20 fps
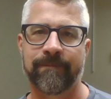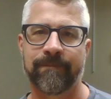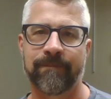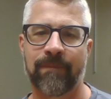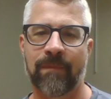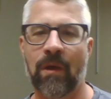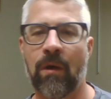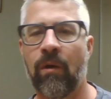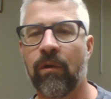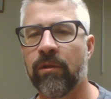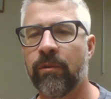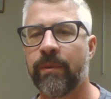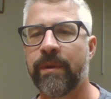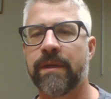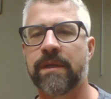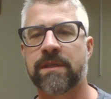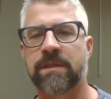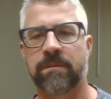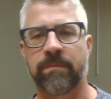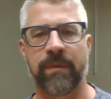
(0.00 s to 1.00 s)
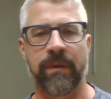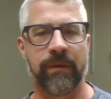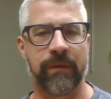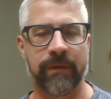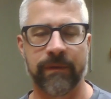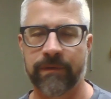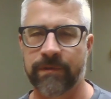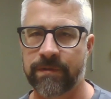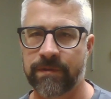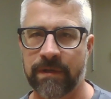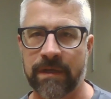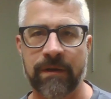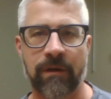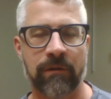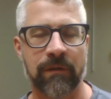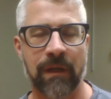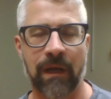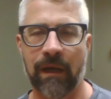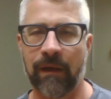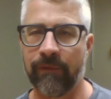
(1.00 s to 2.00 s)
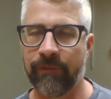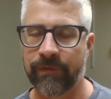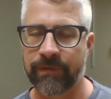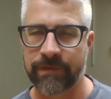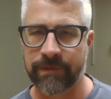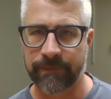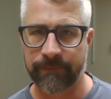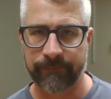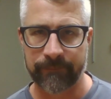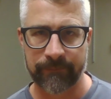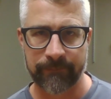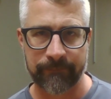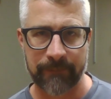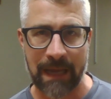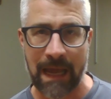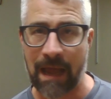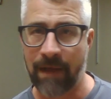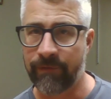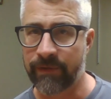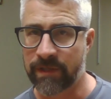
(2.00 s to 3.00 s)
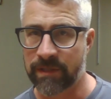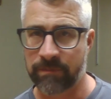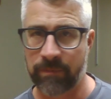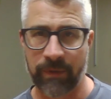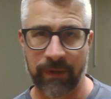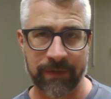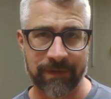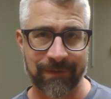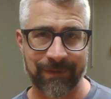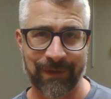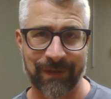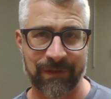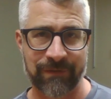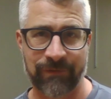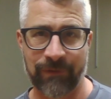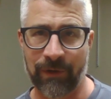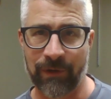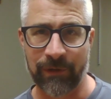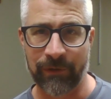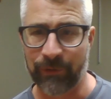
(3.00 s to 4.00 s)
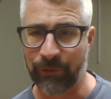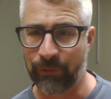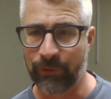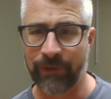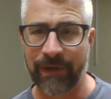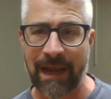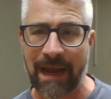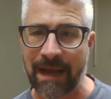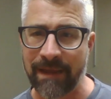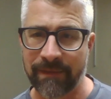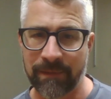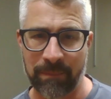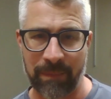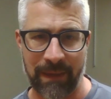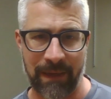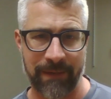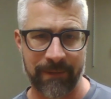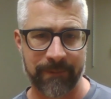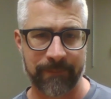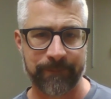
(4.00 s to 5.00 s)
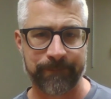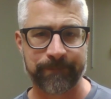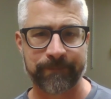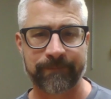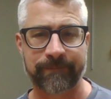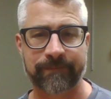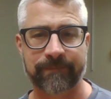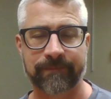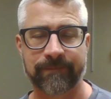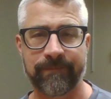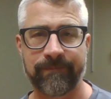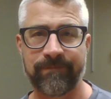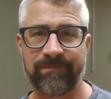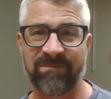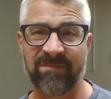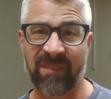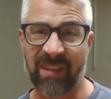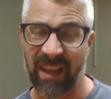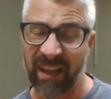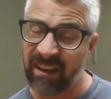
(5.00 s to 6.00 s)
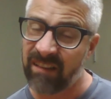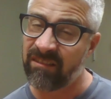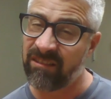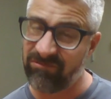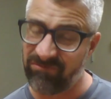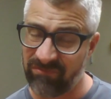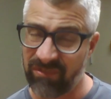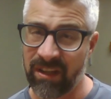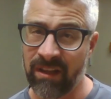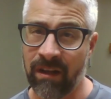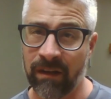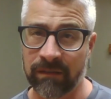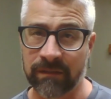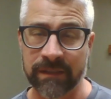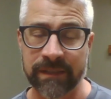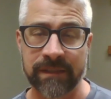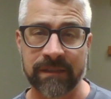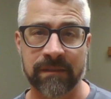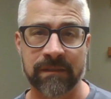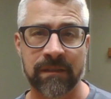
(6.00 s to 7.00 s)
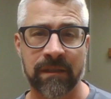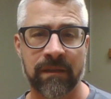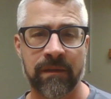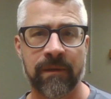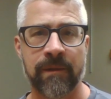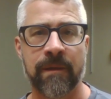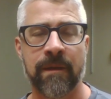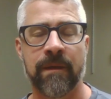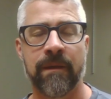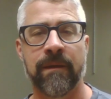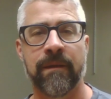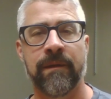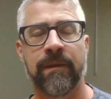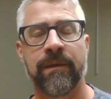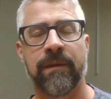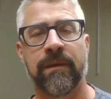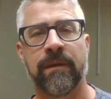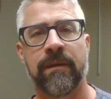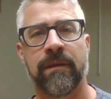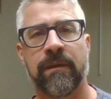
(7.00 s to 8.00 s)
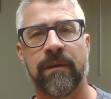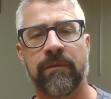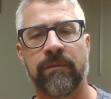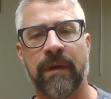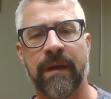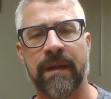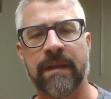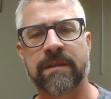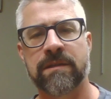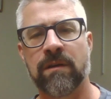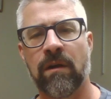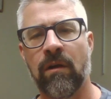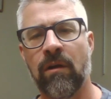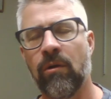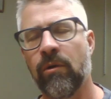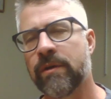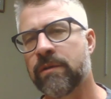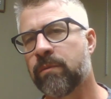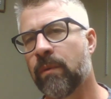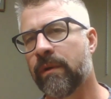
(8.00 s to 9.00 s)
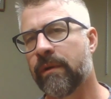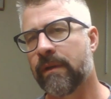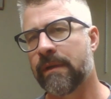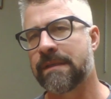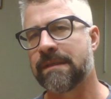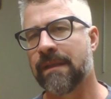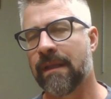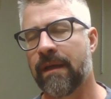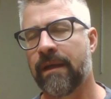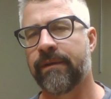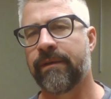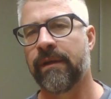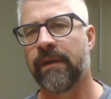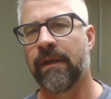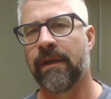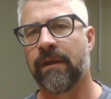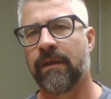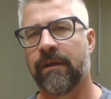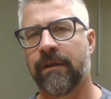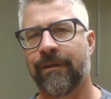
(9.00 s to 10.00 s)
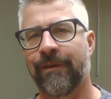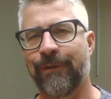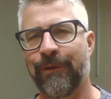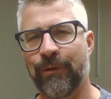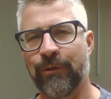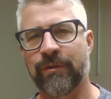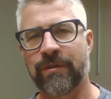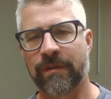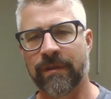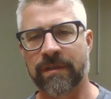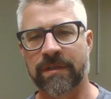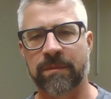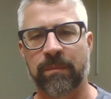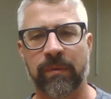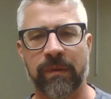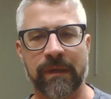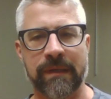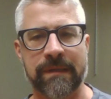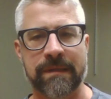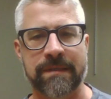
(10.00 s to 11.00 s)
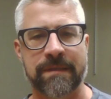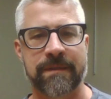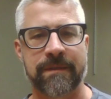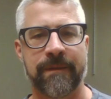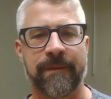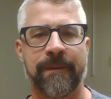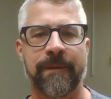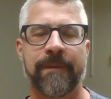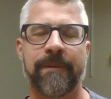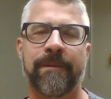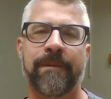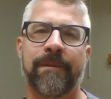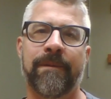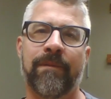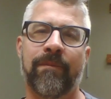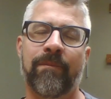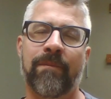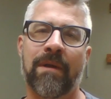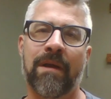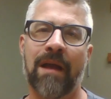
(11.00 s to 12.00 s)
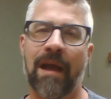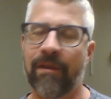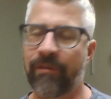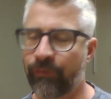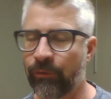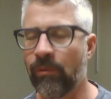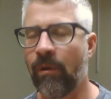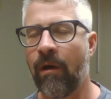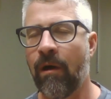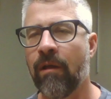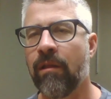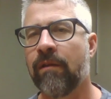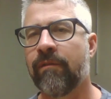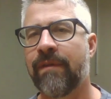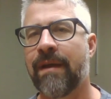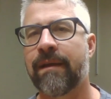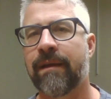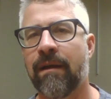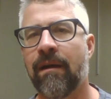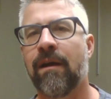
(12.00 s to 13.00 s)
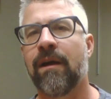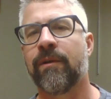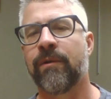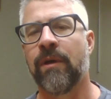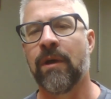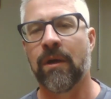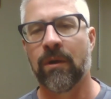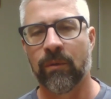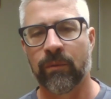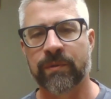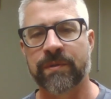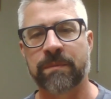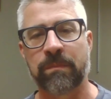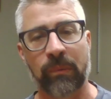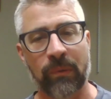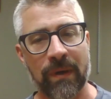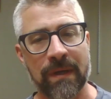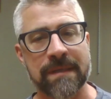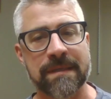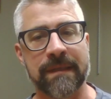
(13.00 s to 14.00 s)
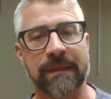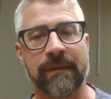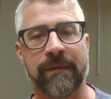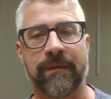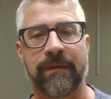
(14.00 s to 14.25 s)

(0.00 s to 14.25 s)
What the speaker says: And all that we experienced in our lives, have experienced thus far, the good and the bad, and the ugly, right? It's always what has led you to this place. And through all of that, God was present.